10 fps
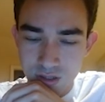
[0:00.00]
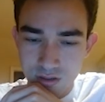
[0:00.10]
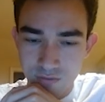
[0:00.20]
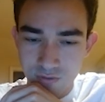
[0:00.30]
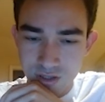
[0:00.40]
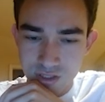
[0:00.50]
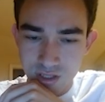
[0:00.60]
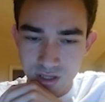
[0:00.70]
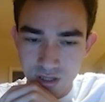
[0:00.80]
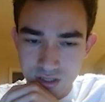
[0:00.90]
The French
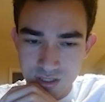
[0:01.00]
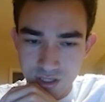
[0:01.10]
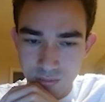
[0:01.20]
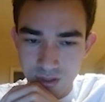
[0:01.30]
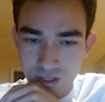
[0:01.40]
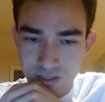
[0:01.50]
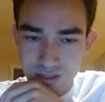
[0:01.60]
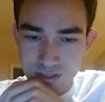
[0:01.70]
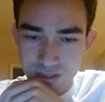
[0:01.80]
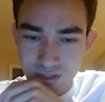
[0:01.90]
again. Is he going to play knight
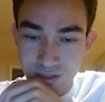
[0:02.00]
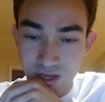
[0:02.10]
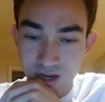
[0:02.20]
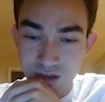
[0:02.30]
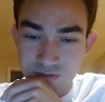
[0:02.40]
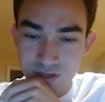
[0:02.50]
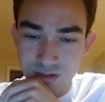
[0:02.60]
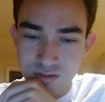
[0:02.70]
c6? Knight f6.